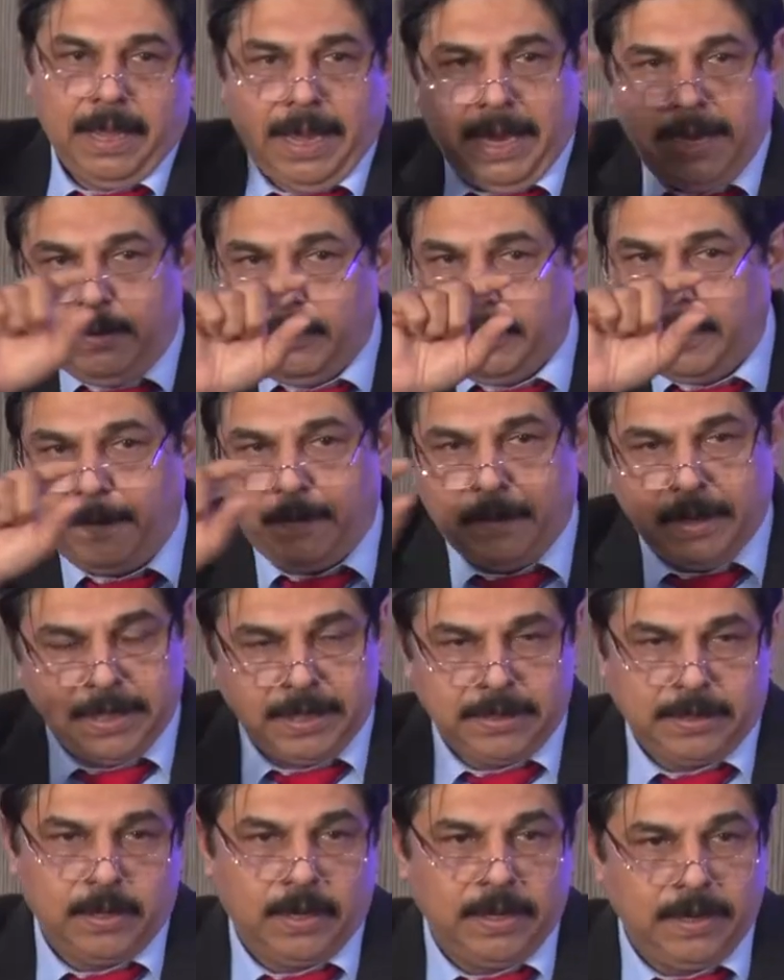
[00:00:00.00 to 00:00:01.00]
I do the
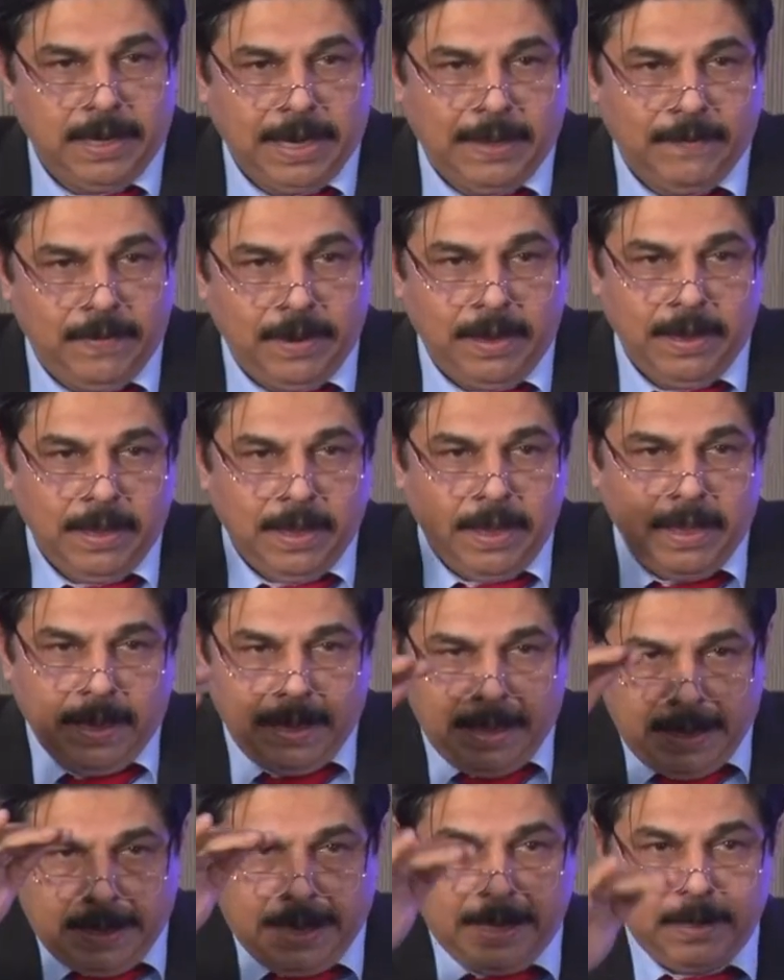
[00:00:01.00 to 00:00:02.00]
progesterone level
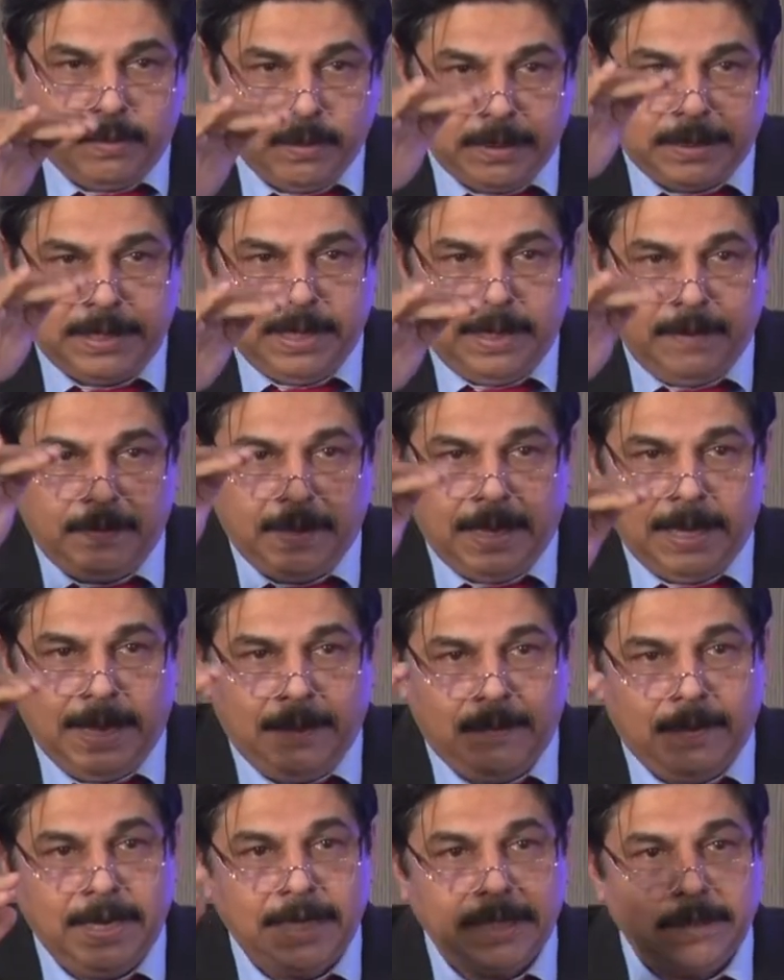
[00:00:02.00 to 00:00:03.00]
and to see if the
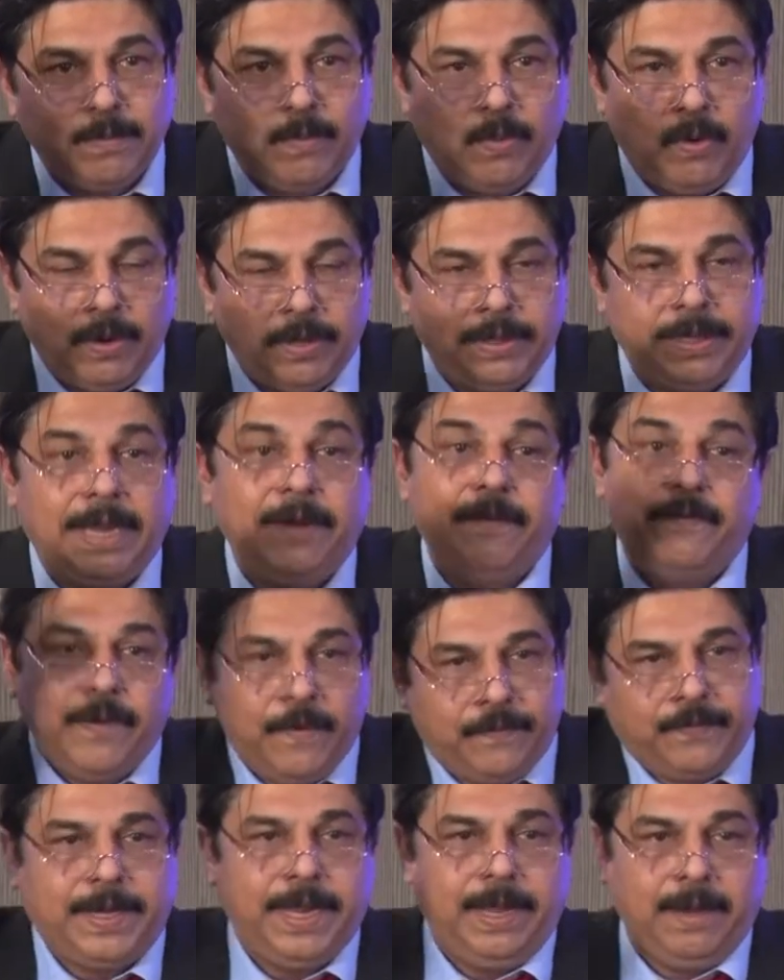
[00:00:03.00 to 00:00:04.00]
level is more than
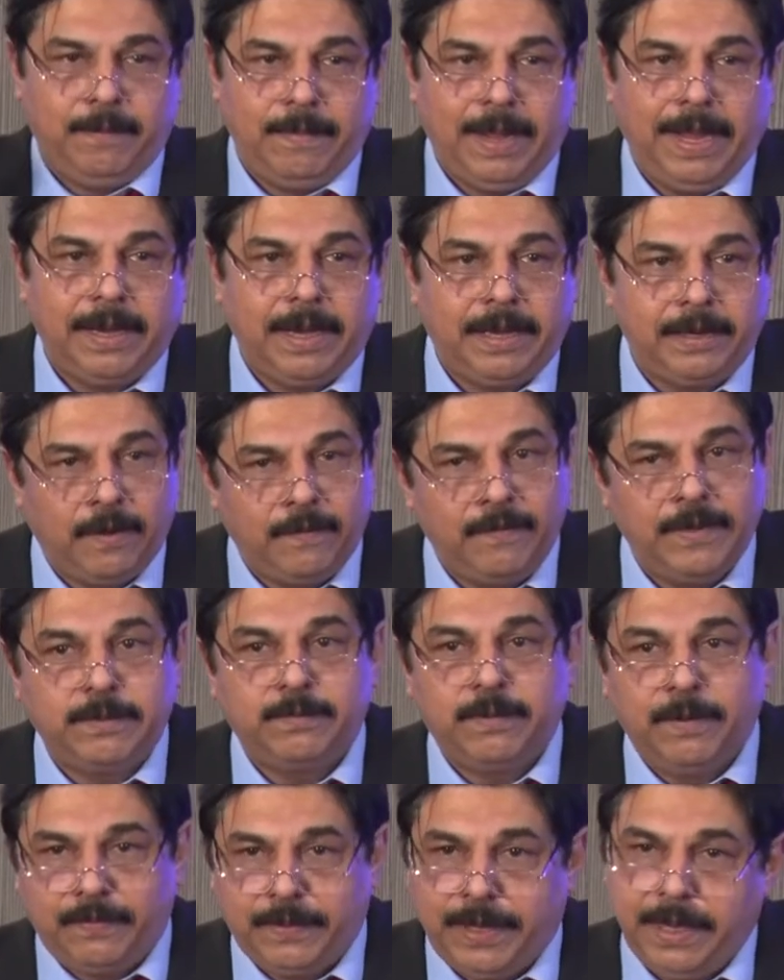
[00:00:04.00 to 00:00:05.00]
15. My cutoff
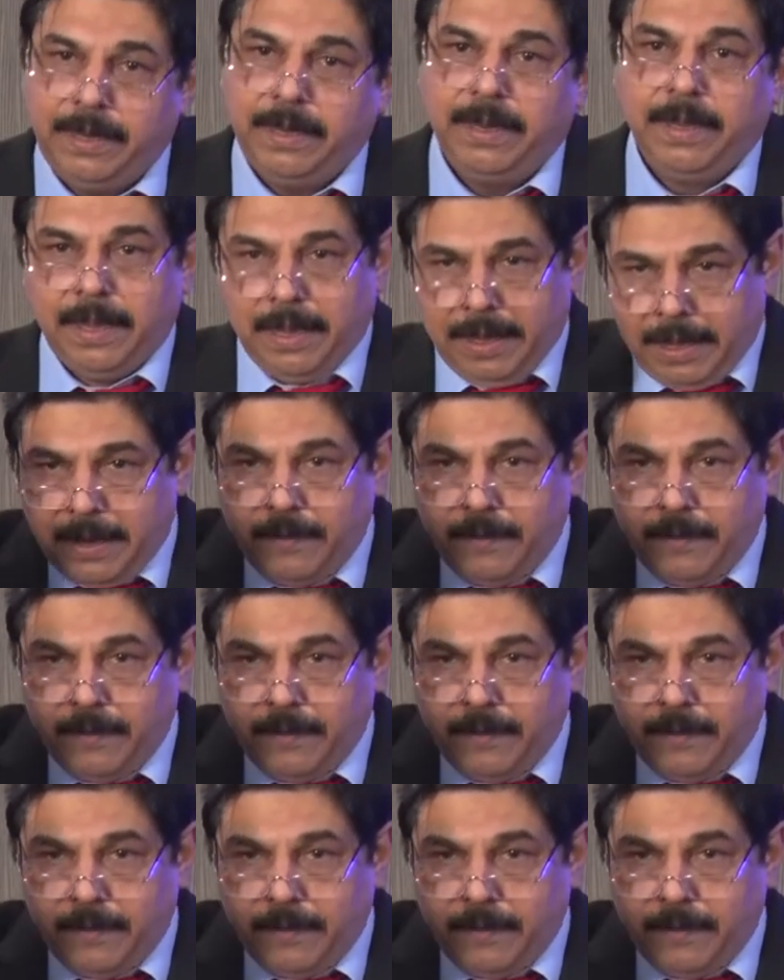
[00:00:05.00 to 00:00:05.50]
is 15.